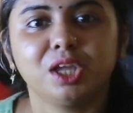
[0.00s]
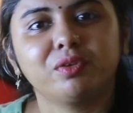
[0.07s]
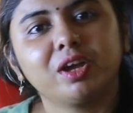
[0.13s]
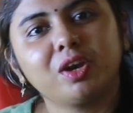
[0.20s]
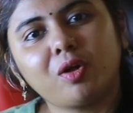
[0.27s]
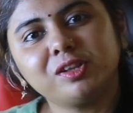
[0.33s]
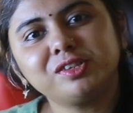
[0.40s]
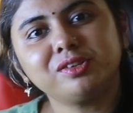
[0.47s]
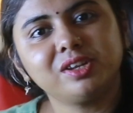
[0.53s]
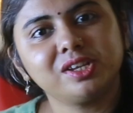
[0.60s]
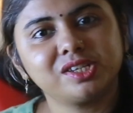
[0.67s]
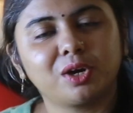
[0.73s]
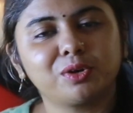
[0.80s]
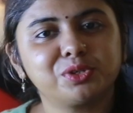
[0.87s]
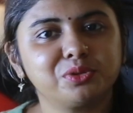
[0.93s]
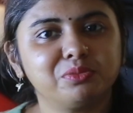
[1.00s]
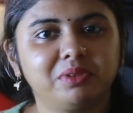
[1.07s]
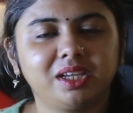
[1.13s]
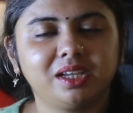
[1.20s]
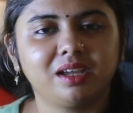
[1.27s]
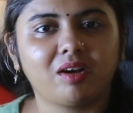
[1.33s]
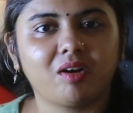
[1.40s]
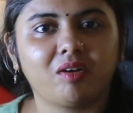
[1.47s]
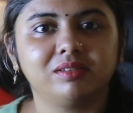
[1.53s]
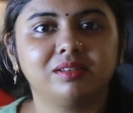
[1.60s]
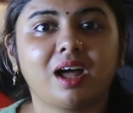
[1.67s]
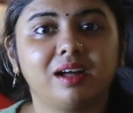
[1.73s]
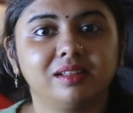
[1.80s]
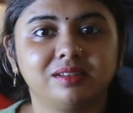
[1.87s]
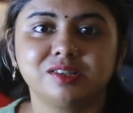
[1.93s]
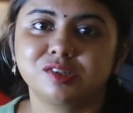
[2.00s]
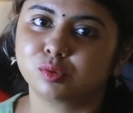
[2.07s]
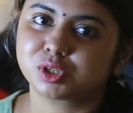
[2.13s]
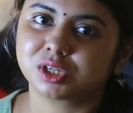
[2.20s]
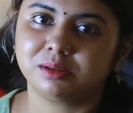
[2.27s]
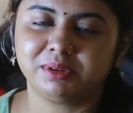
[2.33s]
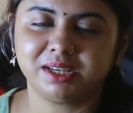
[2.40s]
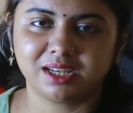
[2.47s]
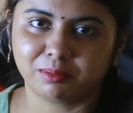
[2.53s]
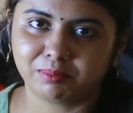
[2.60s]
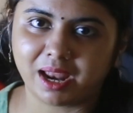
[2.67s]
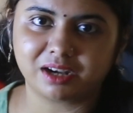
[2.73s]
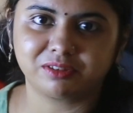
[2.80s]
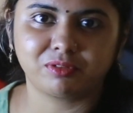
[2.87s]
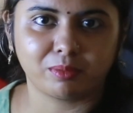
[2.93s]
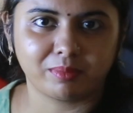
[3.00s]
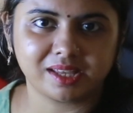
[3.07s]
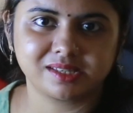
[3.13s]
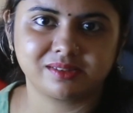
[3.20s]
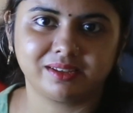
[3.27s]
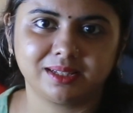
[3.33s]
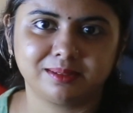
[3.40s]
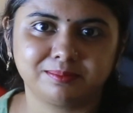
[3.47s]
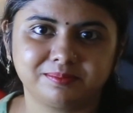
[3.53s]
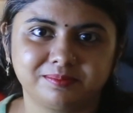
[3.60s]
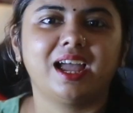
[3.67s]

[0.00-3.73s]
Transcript: You can also reach out to me on other social media platforms as well.